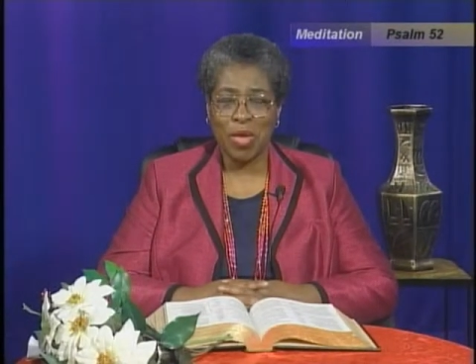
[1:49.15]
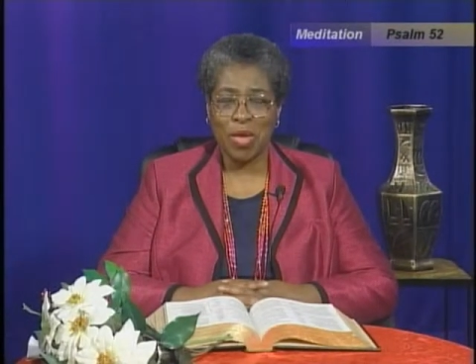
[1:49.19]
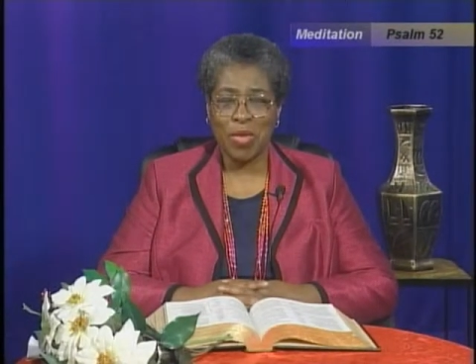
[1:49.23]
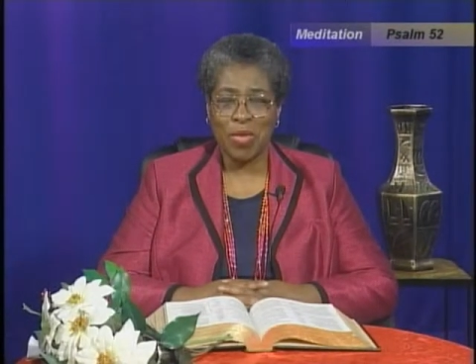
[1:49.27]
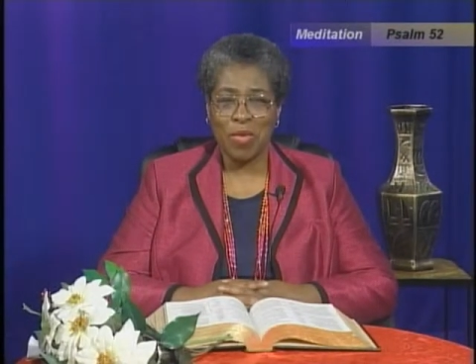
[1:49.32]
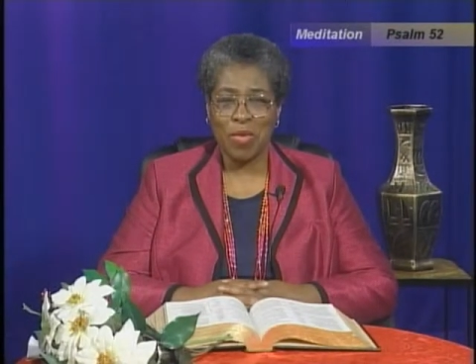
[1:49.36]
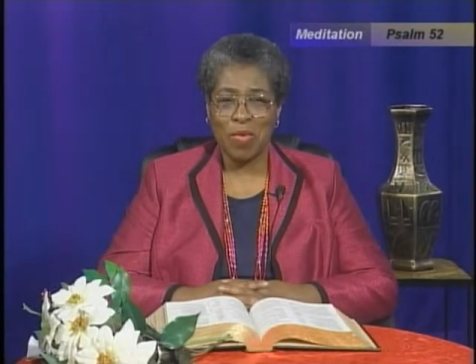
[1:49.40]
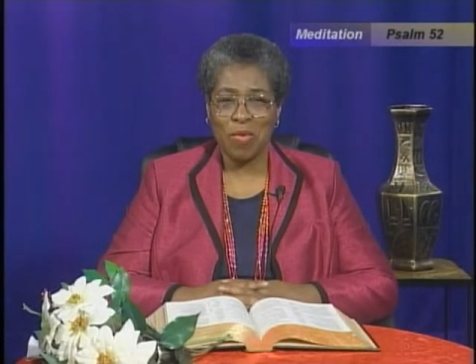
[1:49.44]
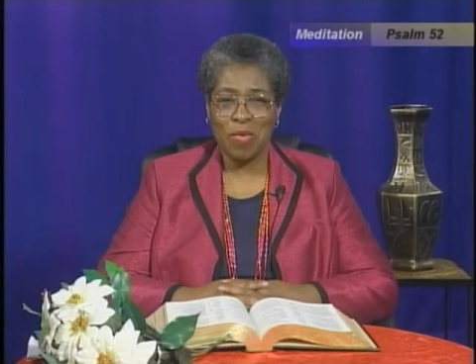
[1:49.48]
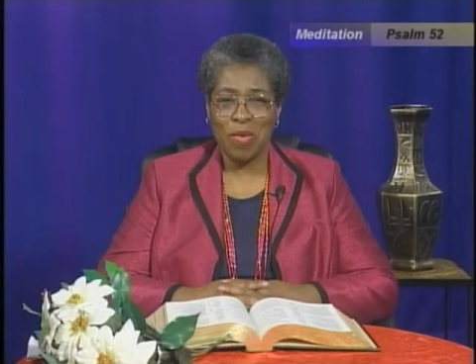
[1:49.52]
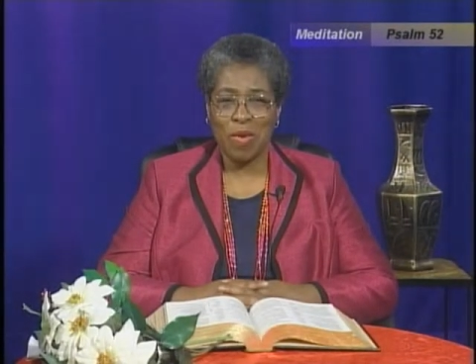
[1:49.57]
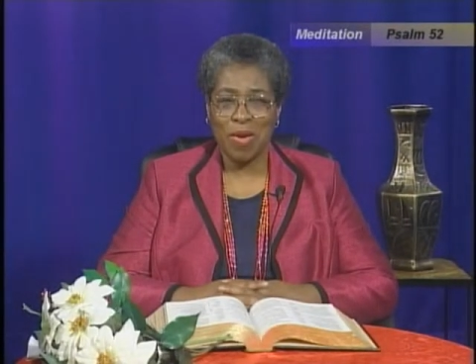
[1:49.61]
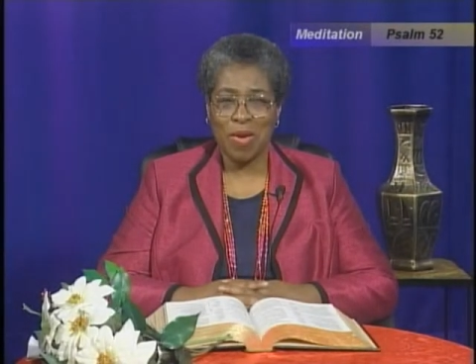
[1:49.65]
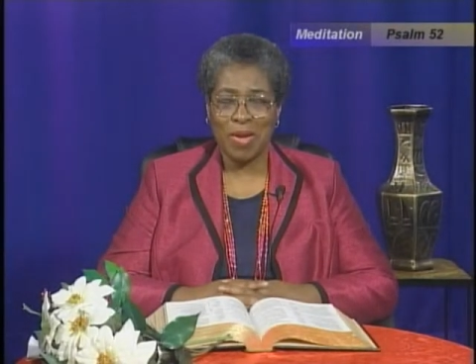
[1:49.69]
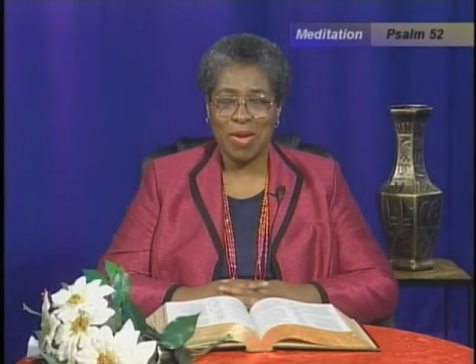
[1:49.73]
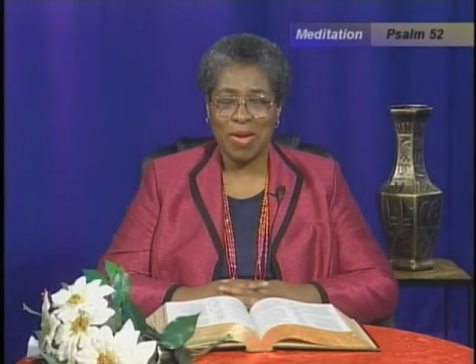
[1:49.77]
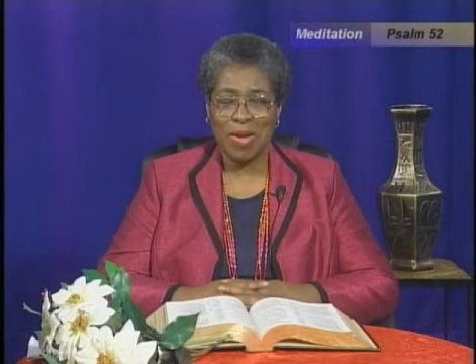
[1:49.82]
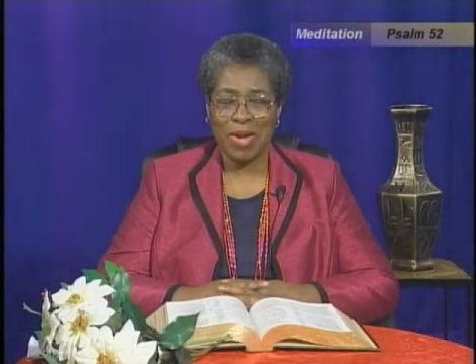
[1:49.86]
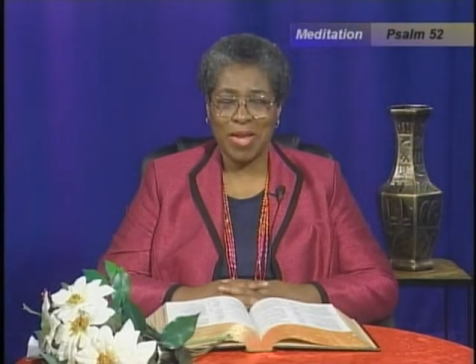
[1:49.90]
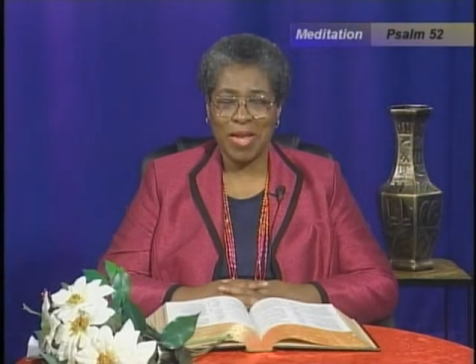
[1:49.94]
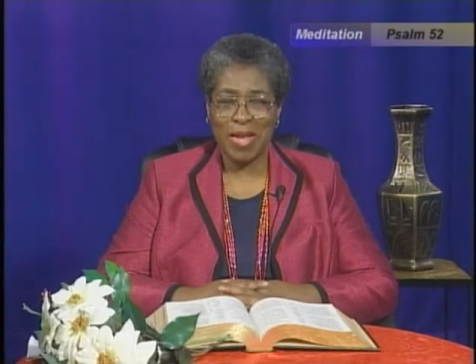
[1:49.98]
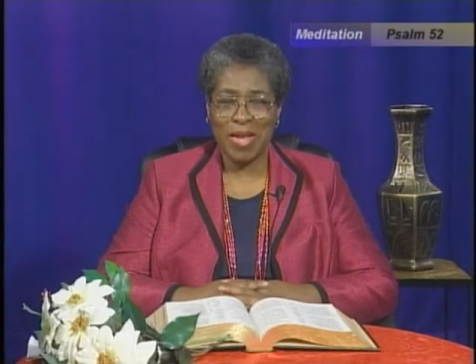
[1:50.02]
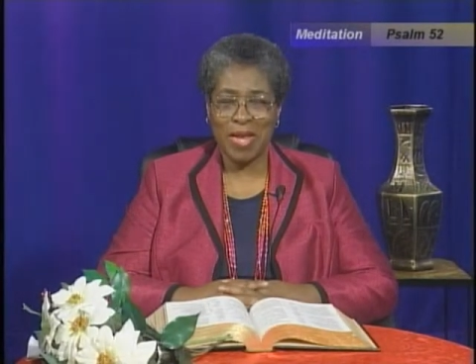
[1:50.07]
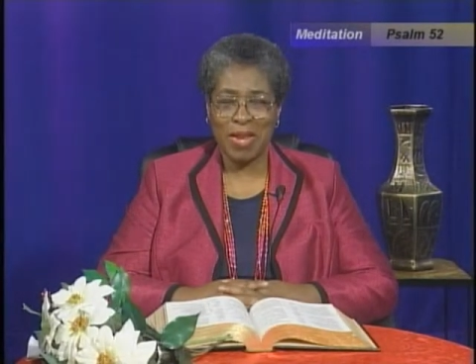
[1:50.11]
you are
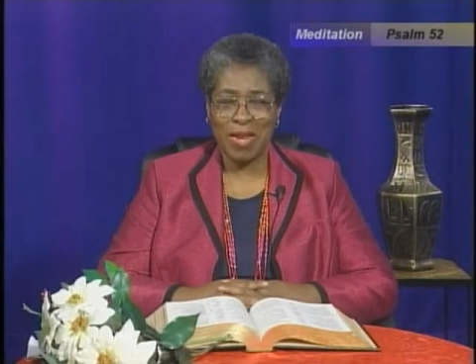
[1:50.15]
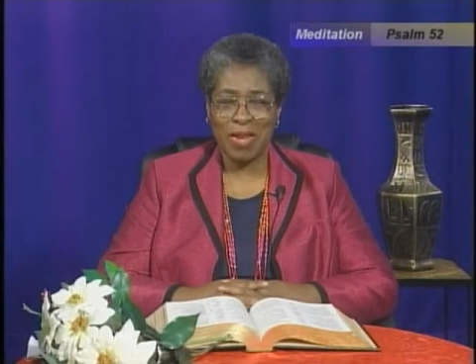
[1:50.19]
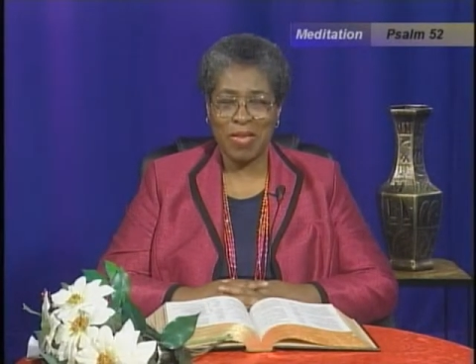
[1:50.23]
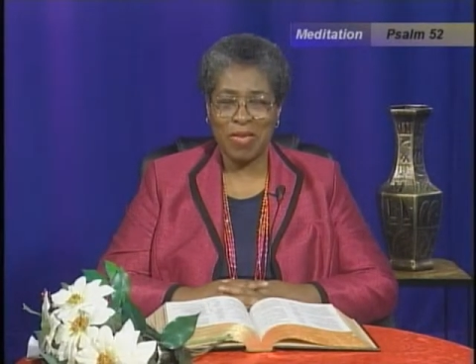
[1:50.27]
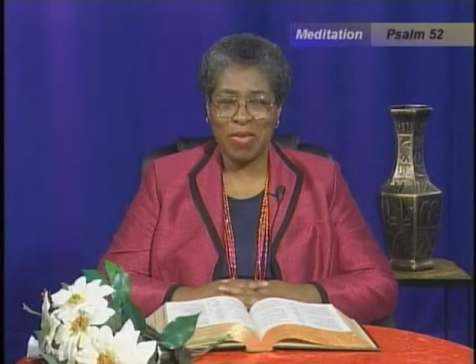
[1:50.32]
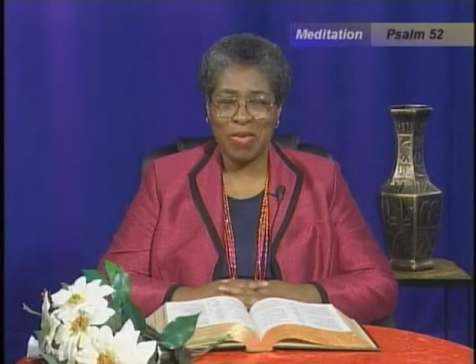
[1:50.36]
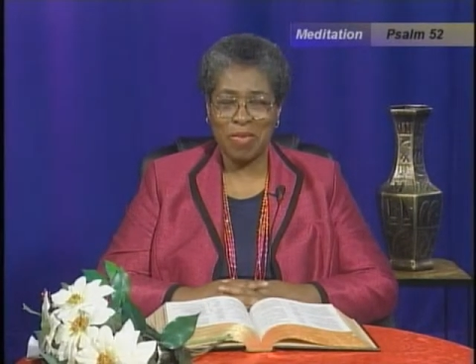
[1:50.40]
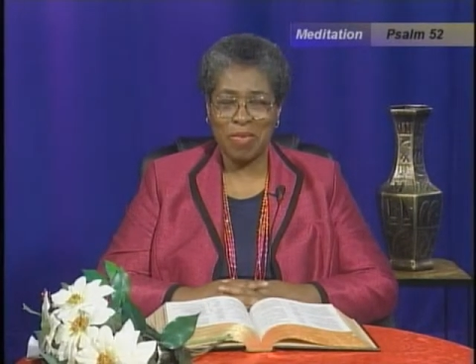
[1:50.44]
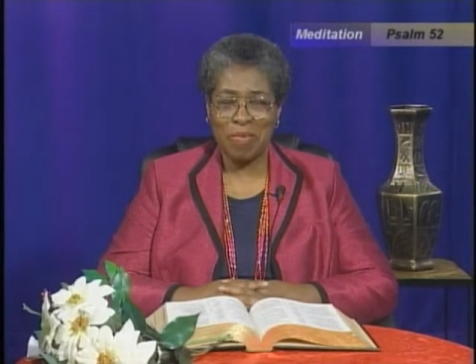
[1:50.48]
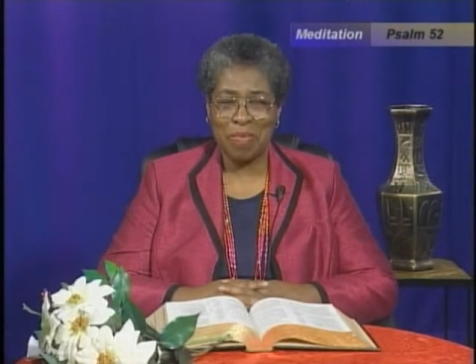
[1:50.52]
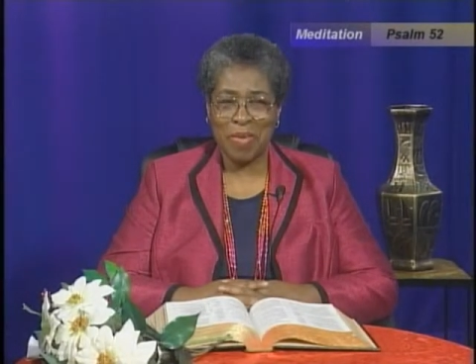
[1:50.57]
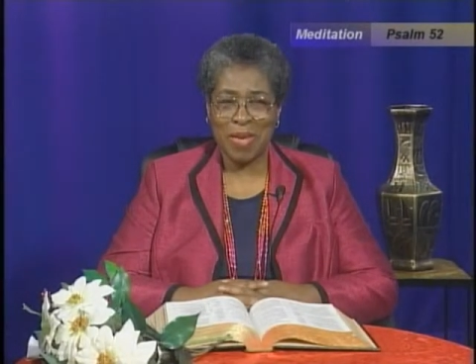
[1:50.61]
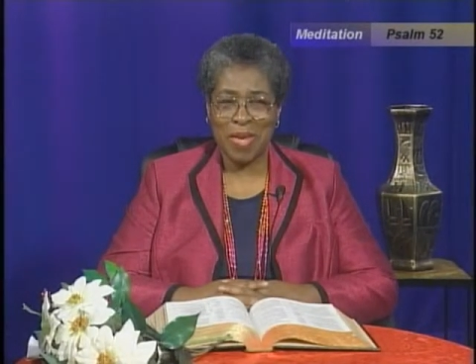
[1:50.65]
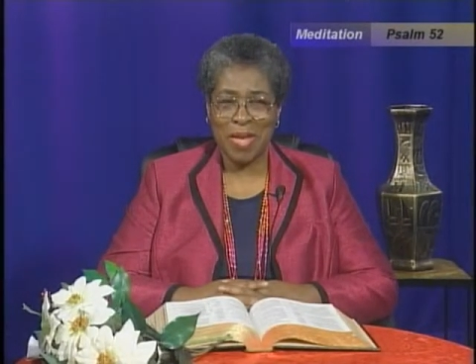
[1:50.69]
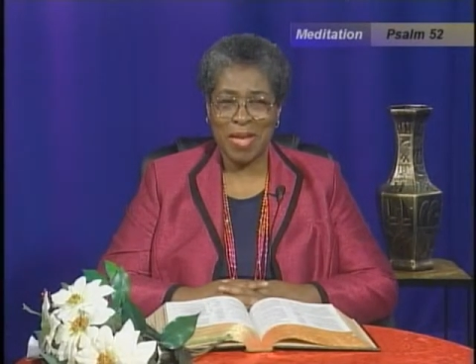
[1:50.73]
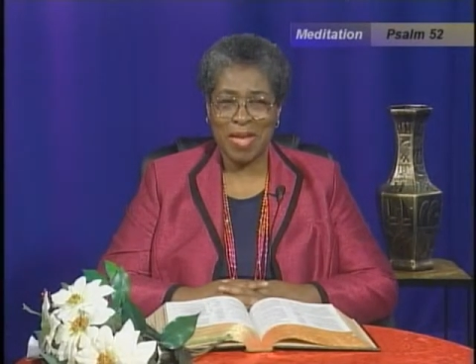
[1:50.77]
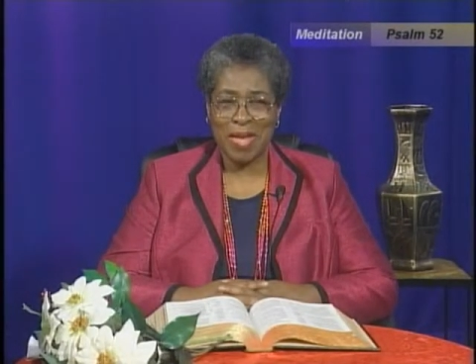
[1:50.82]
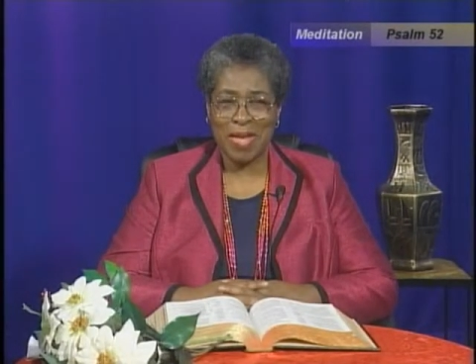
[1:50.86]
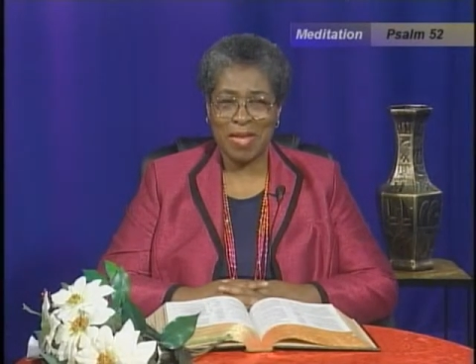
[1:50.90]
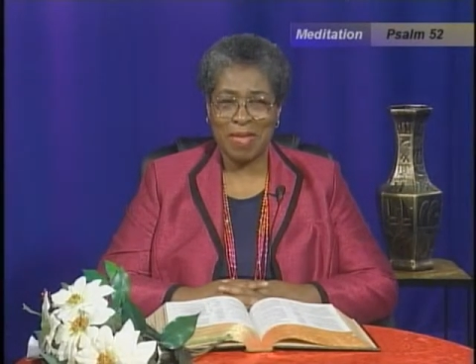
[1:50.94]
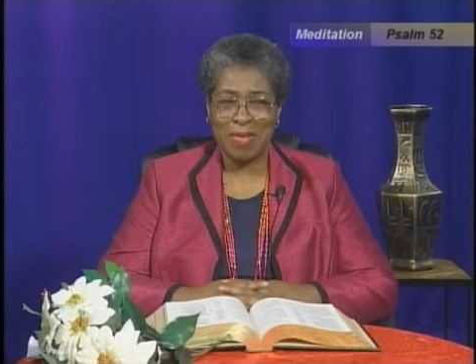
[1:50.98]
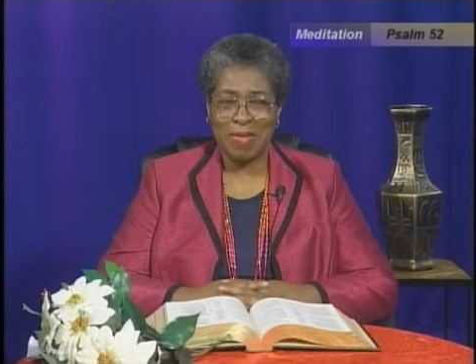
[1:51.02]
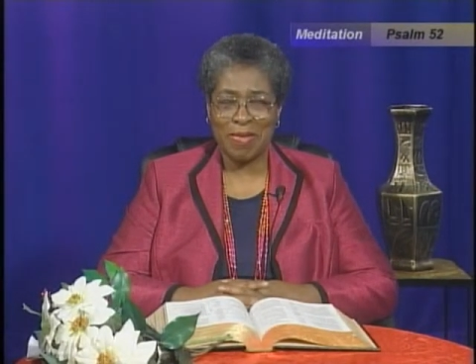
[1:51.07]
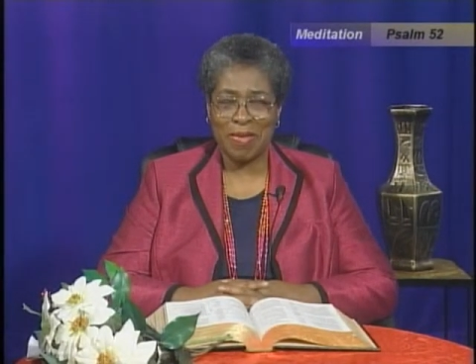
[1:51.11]
laying in your
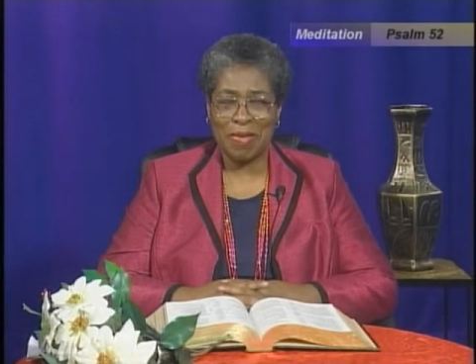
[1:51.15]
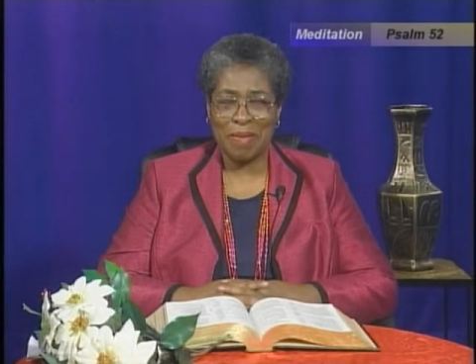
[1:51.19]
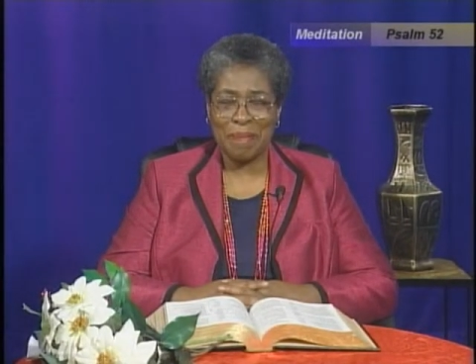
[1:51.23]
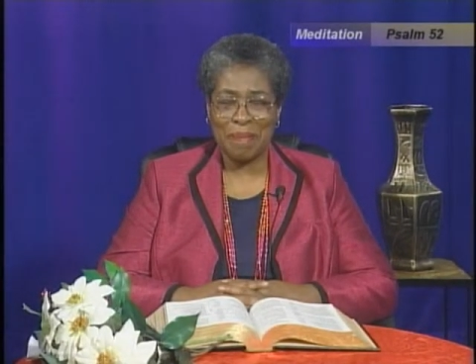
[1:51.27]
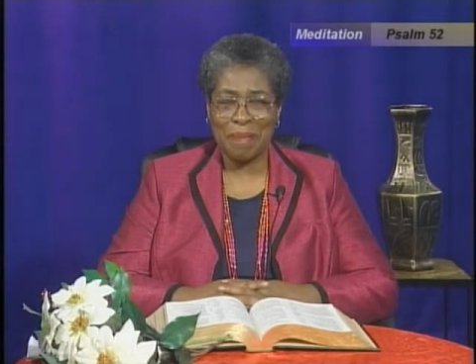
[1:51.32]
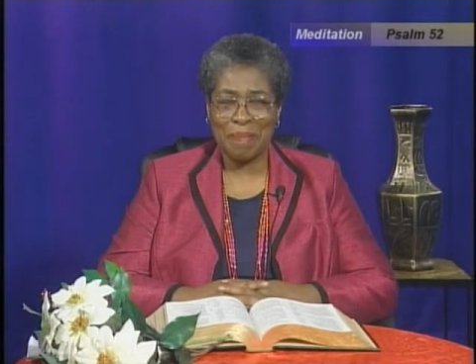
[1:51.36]
beds